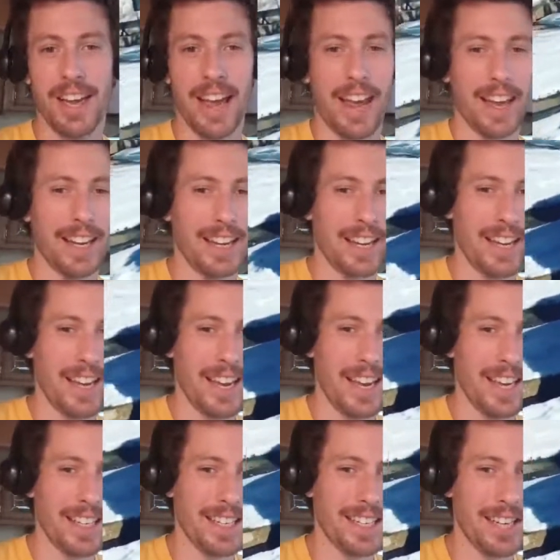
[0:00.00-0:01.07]
and
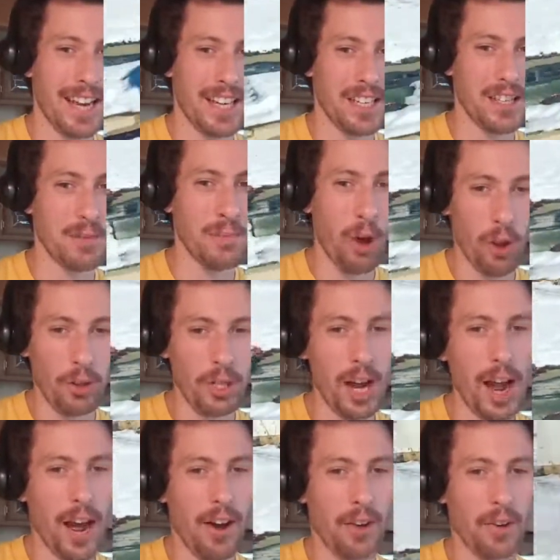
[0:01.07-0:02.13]
it's a small
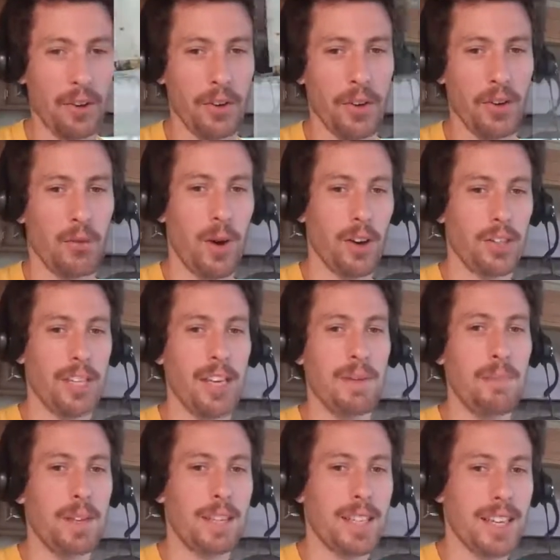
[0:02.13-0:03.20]
town while keeping the